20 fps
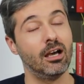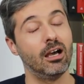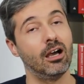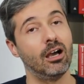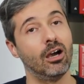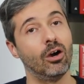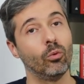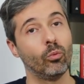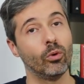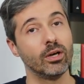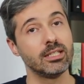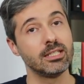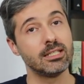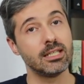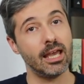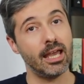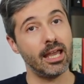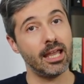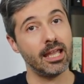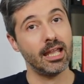one
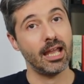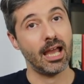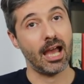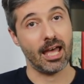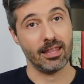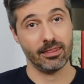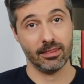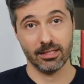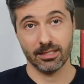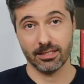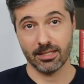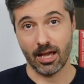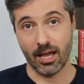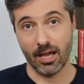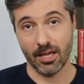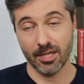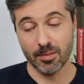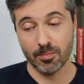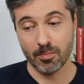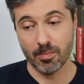day at a
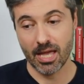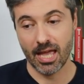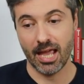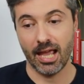time